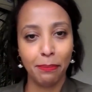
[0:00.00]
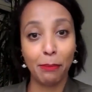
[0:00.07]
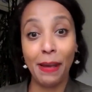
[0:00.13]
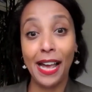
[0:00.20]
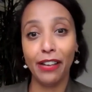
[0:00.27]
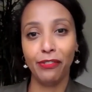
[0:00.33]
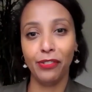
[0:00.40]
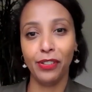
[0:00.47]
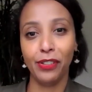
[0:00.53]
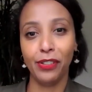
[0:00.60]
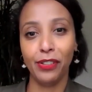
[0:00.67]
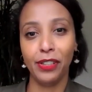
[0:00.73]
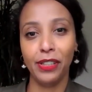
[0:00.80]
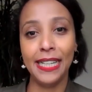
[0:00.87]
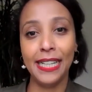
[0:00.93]
prepare for
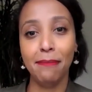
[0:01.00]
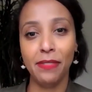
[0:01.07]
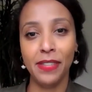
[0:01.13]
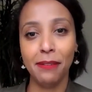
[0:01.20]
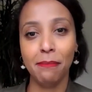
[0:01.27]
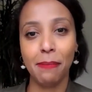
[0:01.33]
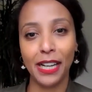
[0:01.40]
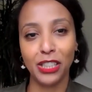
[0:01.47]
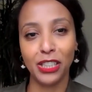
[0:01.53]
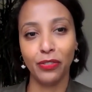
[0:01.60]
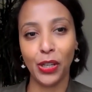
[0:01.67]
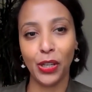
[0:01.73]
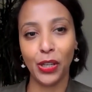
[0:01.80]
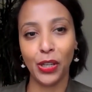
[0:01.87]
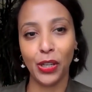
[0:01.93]
the impact
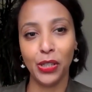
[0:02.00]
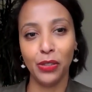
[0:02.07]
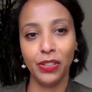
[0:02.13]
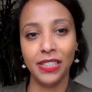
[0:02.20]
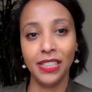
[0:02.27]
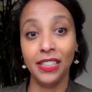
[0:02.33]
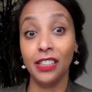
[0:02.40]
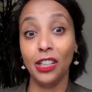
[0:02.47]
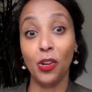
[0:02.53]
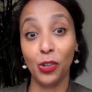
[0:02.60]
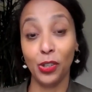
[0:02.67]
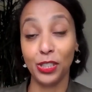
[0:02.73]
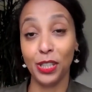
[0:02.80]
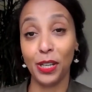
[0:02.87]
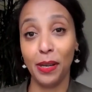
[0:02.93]
of COVID in the
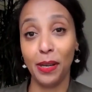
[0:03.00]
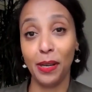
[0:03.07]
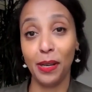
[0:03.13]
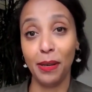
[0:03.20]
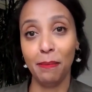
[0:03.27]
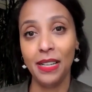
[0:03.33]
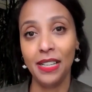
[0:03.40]
longer term.